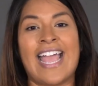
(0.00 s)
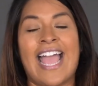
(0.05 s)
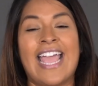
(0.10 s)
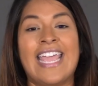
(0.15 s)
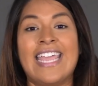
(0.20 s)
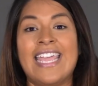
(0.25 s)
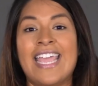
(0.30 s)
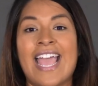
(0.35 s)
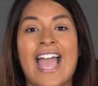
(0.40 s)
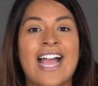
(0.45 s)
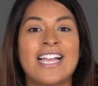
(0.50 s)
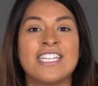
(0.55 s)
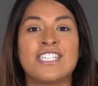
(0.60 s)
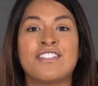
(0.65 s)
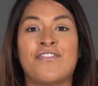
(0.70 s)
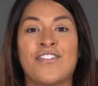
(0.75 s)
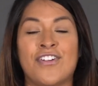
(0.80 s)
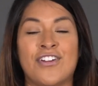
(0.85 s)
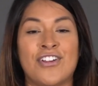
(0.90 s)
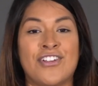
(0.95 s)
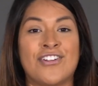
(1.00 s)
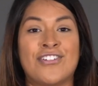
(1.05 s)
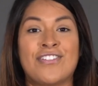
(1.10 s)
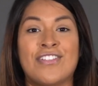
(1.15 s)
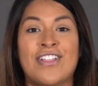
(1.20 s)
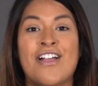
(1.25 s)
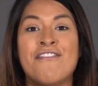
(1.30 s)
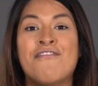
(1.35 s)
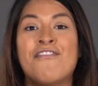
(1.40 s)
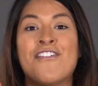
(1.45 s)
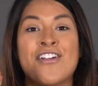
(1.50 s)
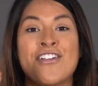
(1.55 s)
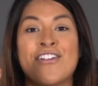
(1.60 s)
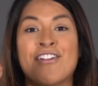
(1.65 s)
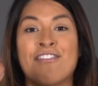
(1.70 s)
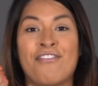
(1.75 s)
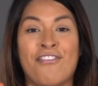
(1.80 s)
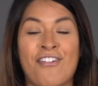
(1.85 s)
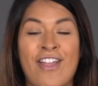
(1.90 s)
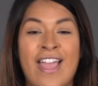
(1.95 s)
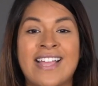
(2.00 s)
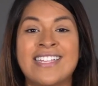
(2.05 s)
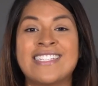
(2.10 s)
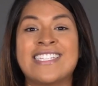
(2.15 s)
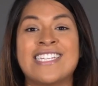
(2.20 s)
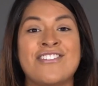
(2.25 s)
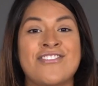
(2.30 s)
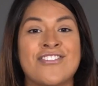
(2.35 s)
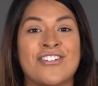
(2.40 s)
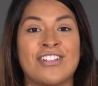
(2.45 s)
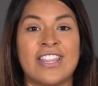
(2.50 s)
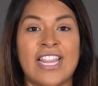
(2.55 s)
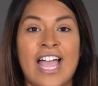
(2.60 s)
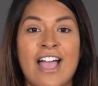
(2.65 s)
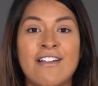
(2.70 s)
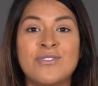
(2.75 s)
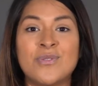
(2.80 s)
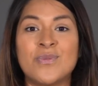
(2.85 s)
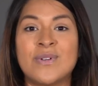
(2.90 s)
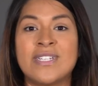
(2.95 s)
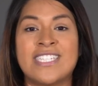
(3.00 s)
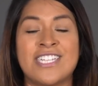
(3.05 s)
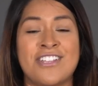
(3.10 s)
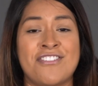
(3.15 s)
that he has for your friends and your loved ones